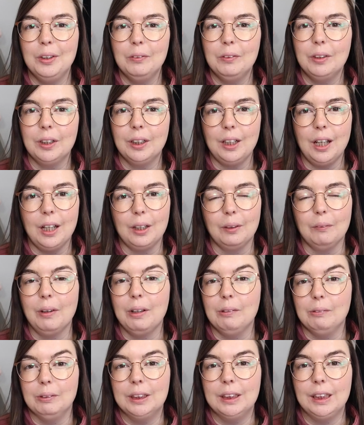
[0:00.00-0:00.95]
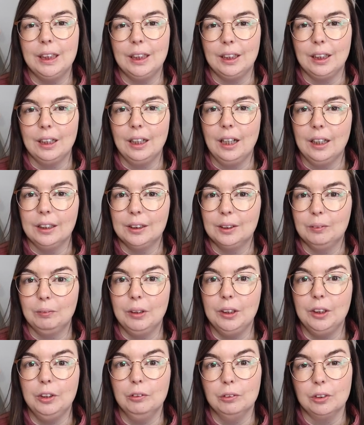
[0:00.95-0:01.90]
you can get away with taking less
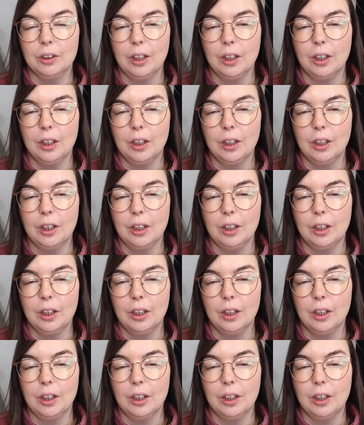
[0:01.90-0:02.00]
when you